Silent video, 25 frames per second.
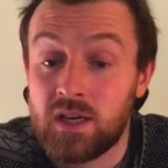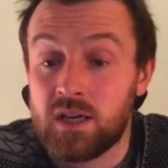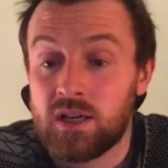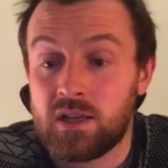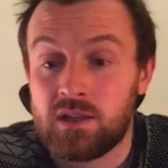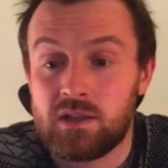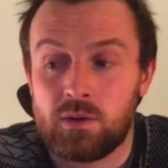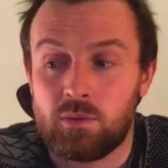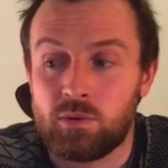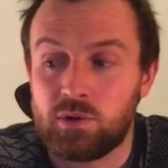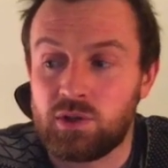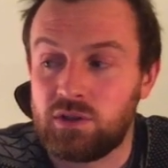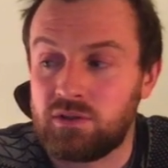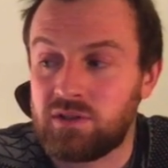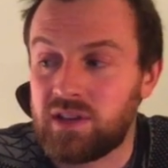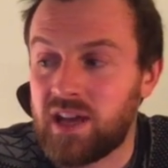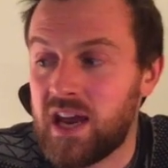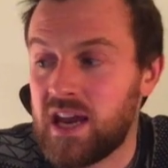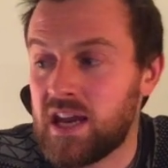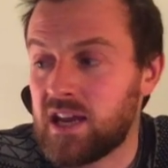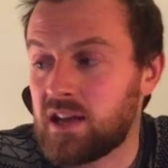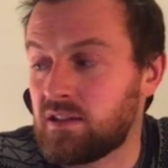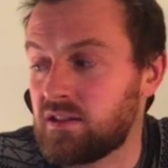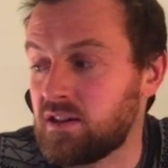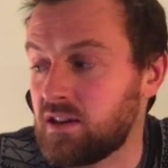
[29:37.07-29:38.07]
So when you
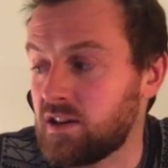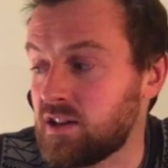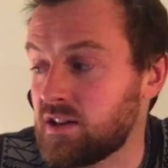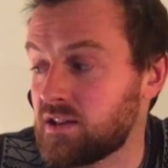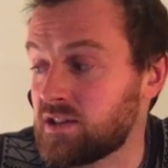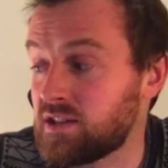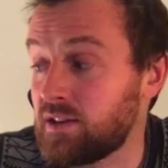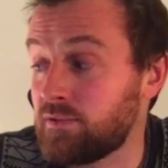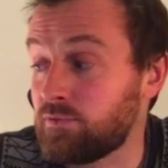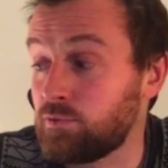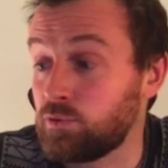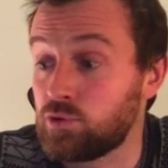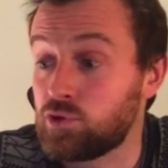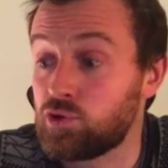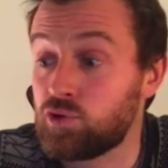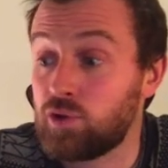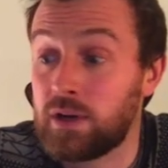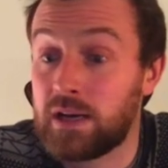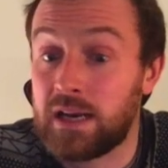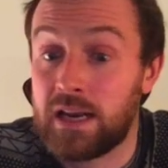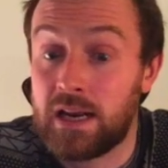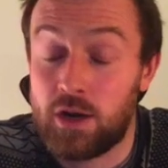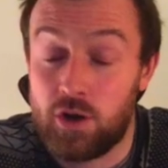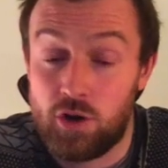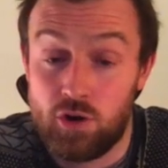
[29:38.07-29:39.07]
take the several
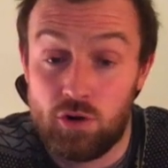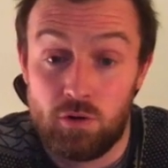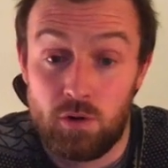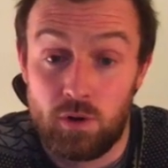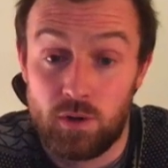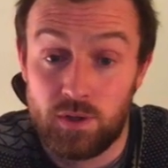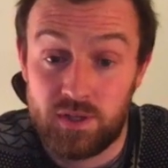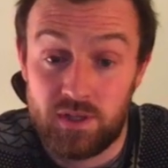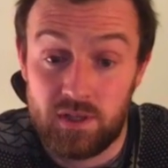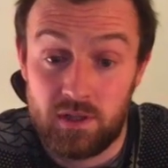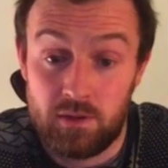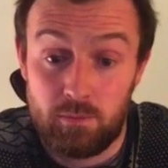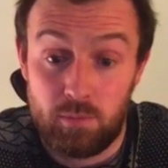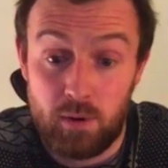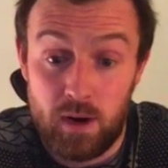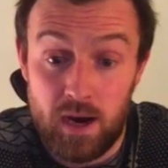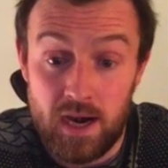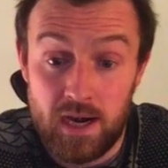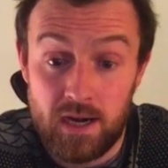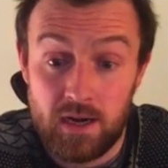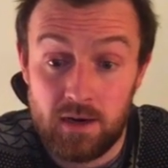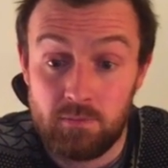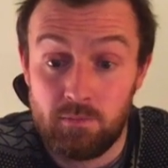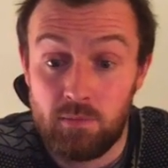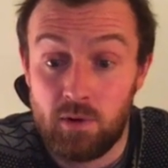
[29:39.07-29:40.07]
trillion neurons in the
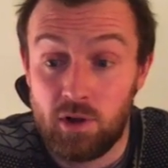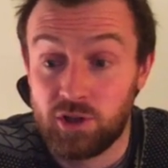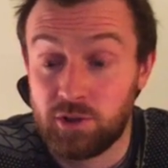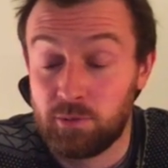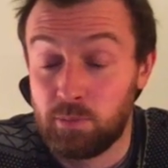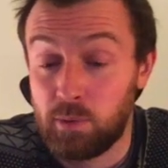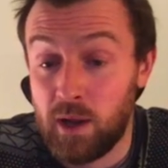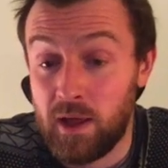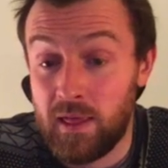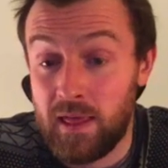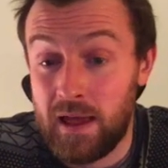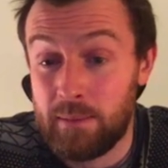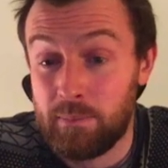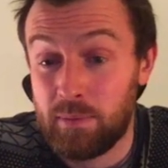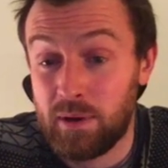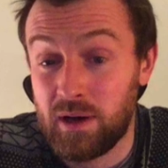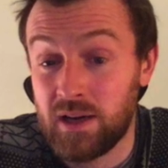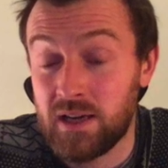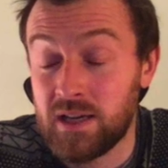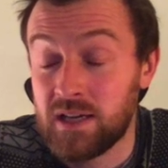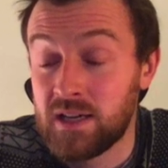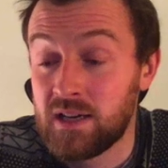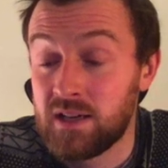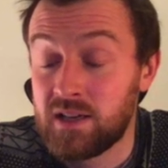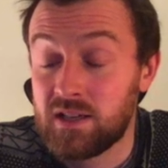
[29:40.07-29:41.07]
brain and multiply that
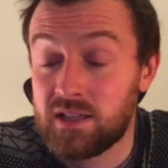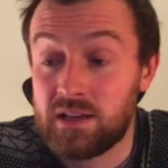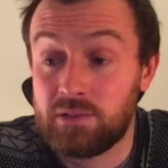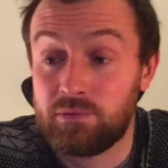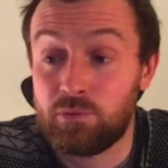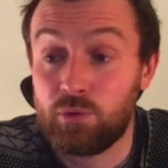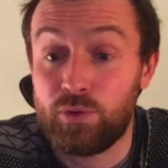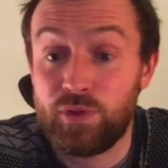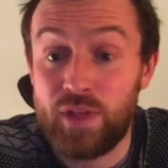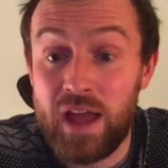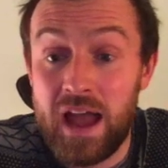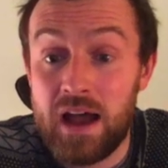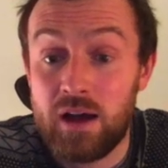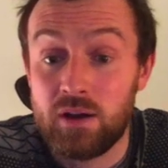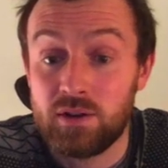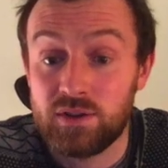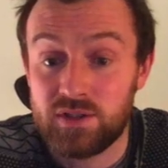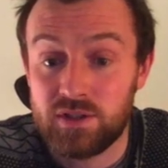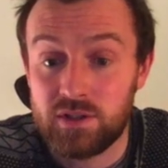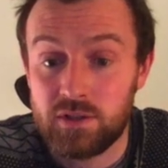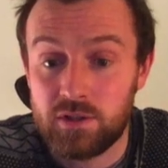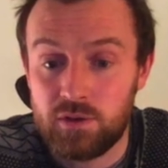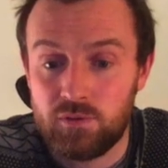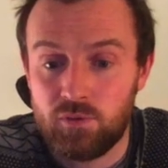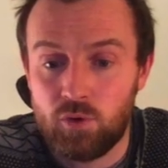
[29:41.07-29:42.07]
by several
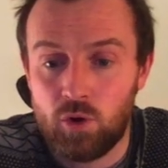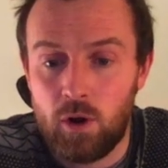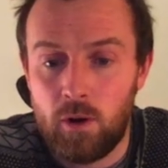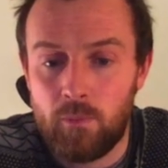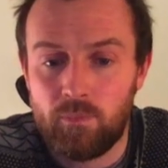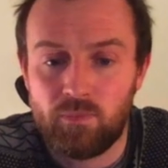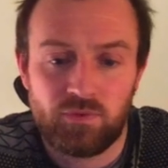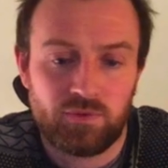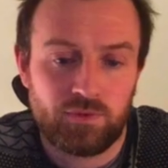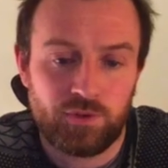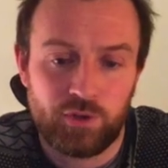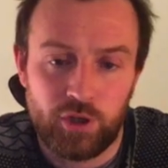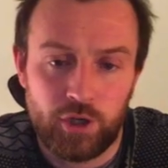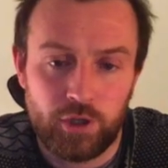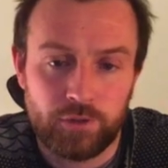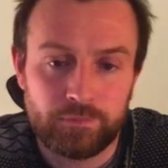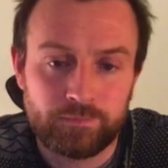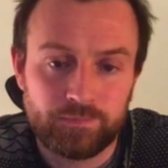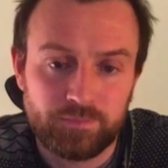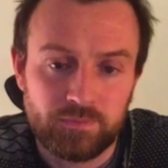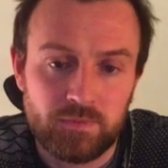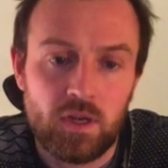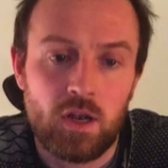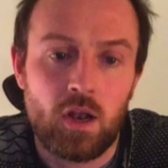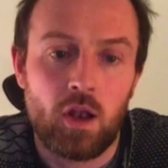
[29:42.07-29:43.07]
thousand, you've got, you know,
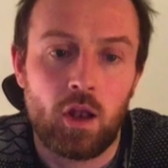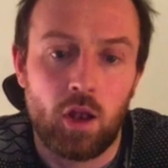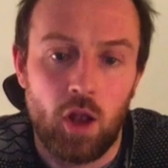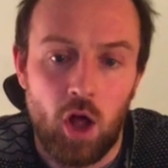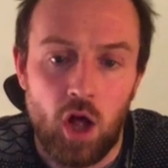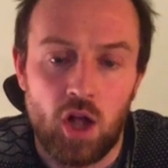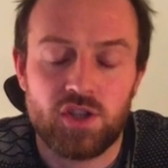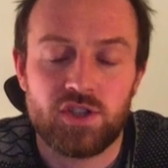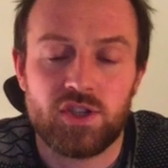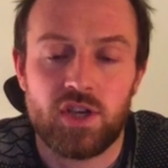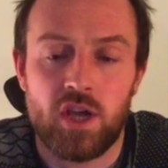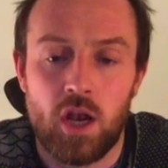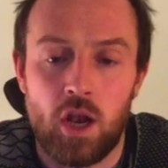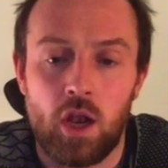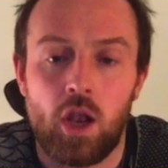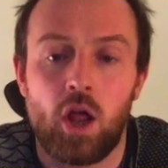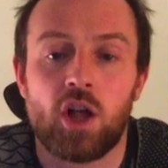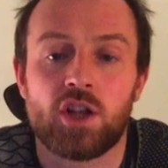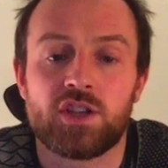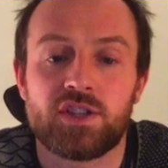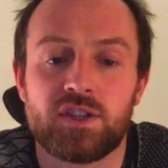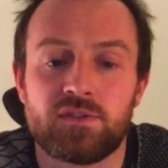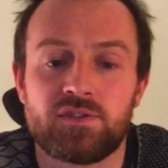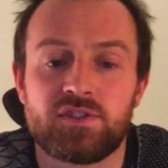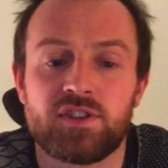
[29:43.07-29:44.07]
lots and
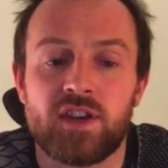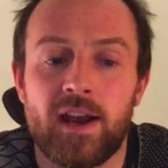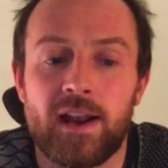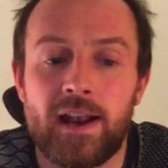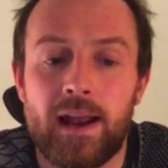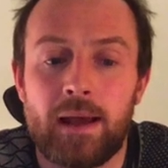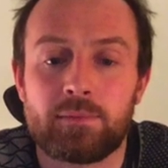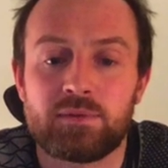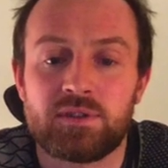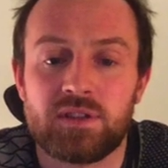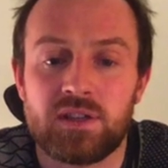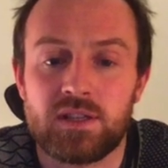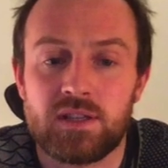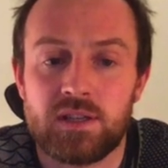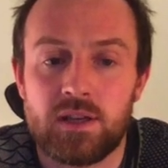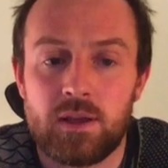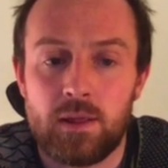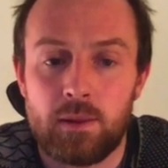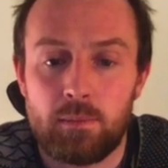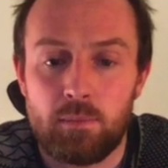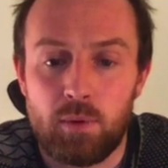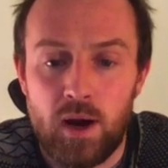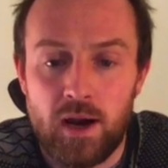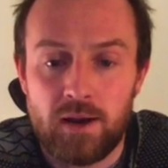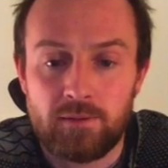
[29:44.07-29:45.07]
lots of synapses in
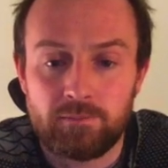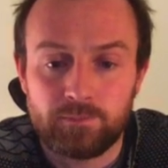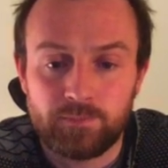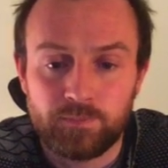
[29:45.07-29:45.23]
the brain.